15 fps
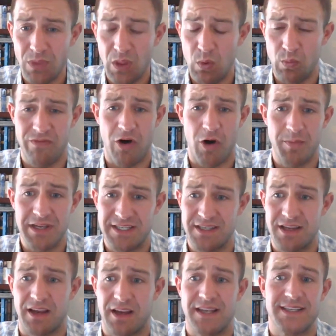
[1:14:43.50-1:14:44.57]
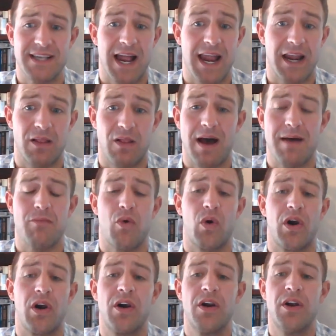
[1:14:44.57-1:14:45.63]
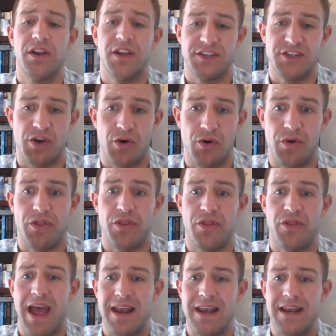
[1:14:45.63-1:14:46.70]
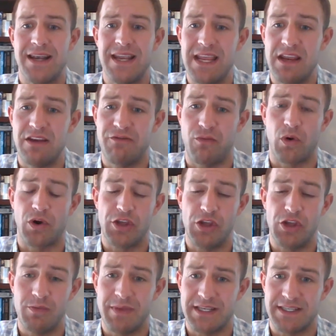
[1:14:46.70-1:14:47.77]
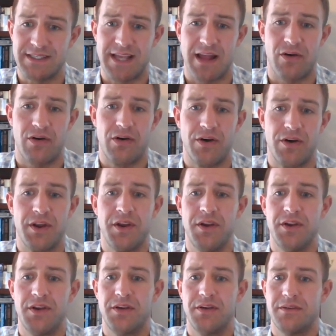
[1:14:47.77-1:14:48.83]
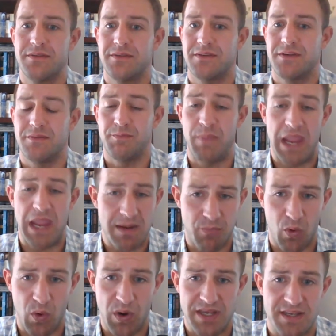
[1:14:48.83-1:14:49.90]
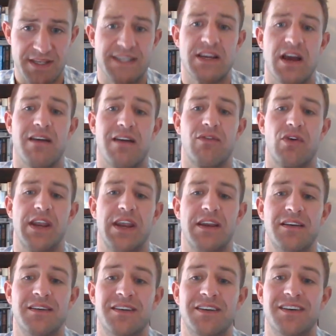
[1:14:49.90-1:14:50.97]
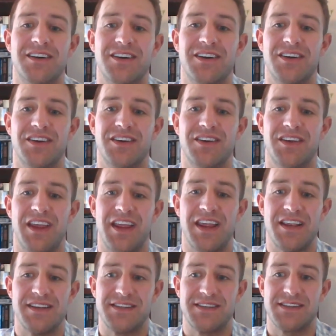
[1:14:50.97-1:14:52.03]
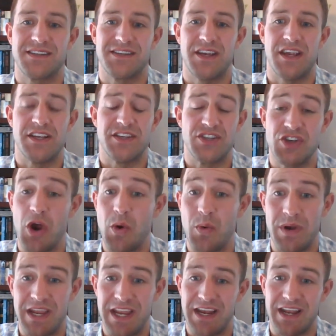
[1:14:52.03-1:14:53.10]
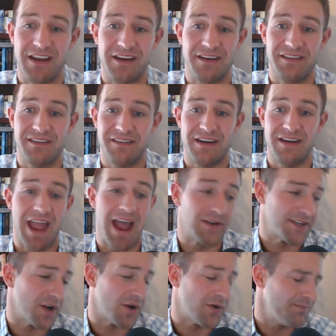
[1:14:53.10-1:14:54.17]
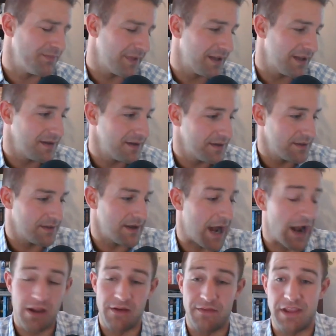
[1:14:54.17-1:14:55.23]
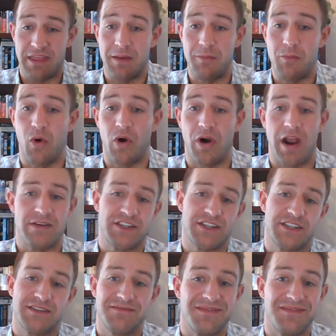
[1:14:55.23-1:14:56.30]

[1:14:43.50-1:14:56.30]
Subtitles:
we've all been stuck inside a lot more. So that need for human-centered pain point discovery is so needed now. So I don't have anything more. I was just